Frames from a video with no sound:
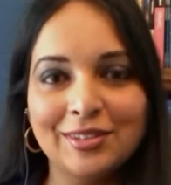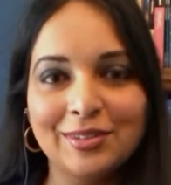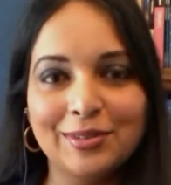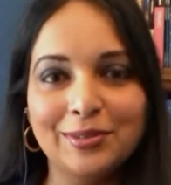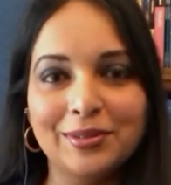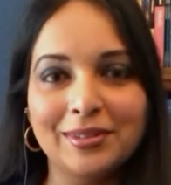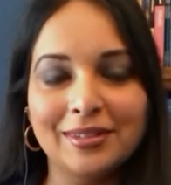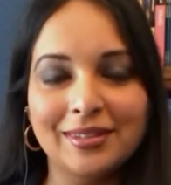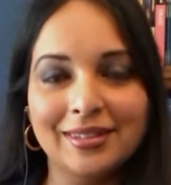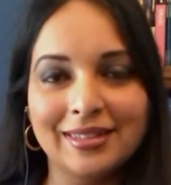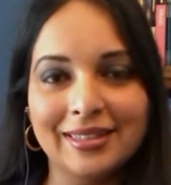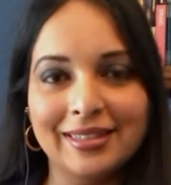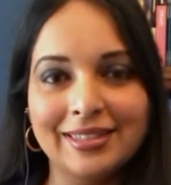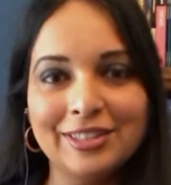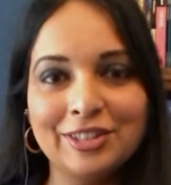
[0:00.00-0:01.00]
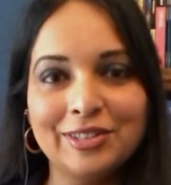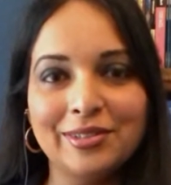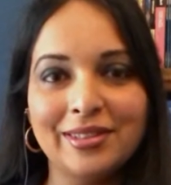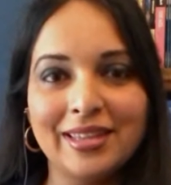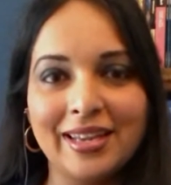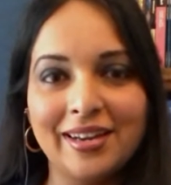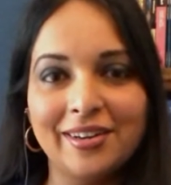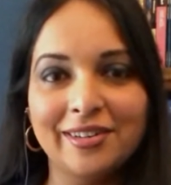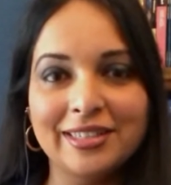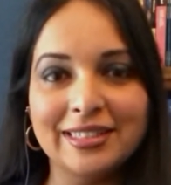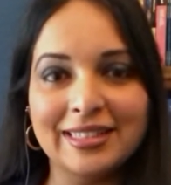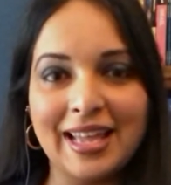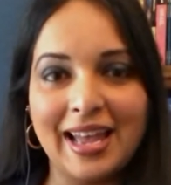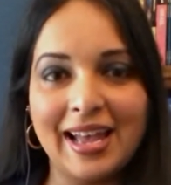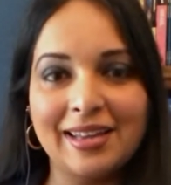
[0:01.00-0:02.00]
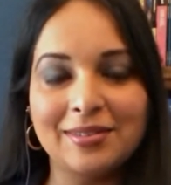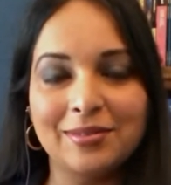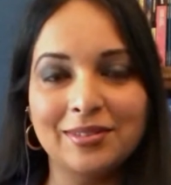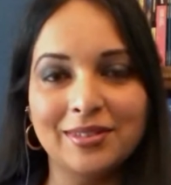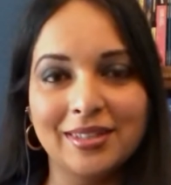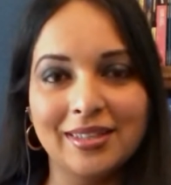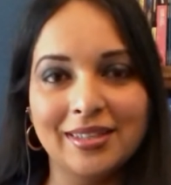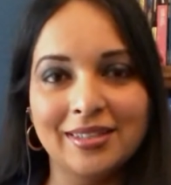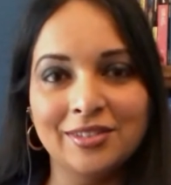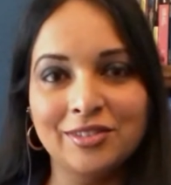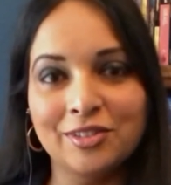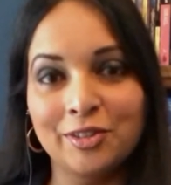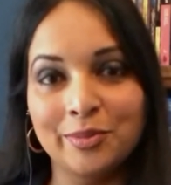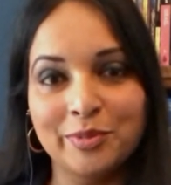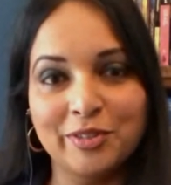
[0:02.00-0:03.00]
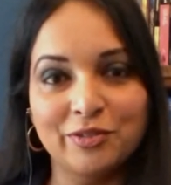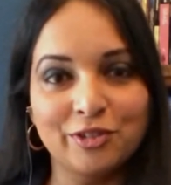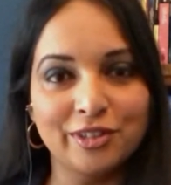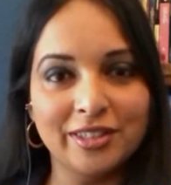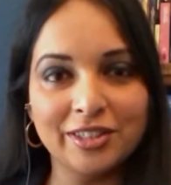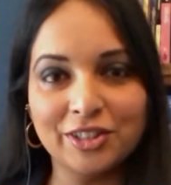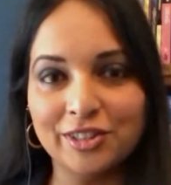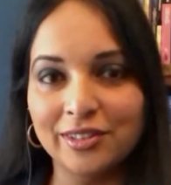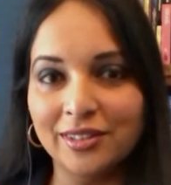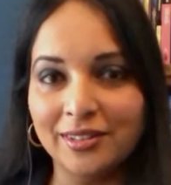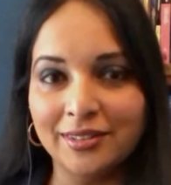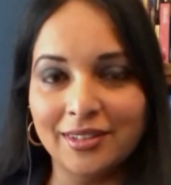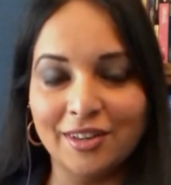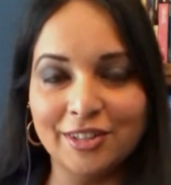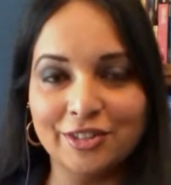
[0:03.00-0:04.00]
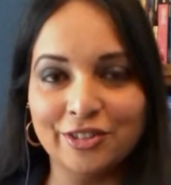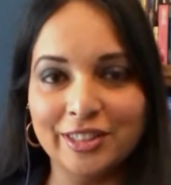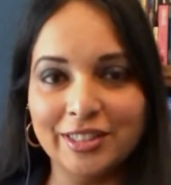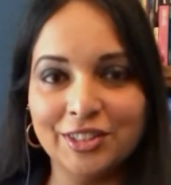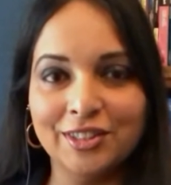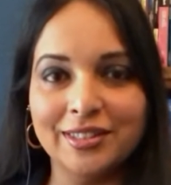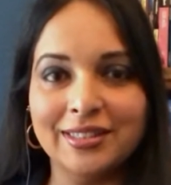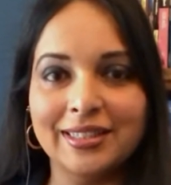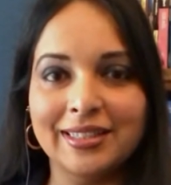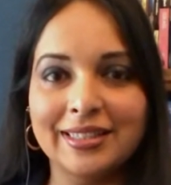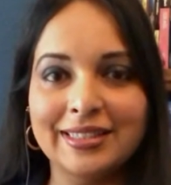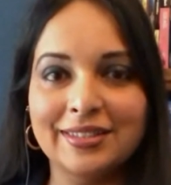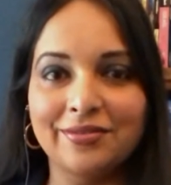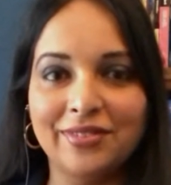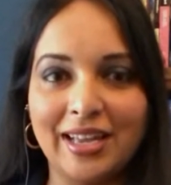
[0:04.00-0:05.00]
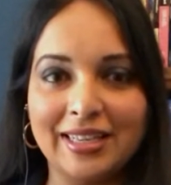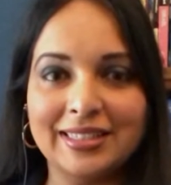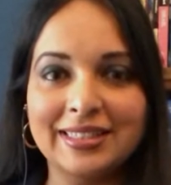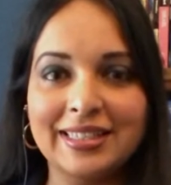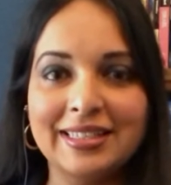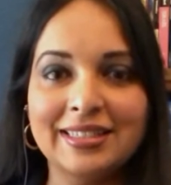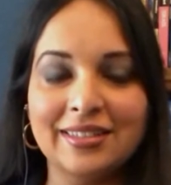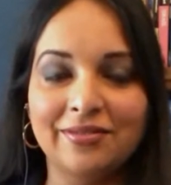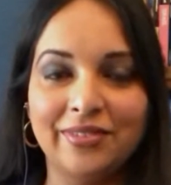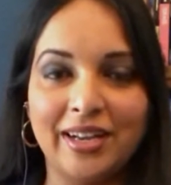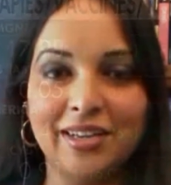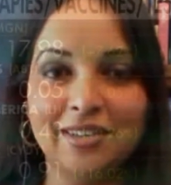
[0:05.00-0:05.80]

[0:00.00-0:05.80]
So the issue there is that in terms of traditional our traditional studies of vaccines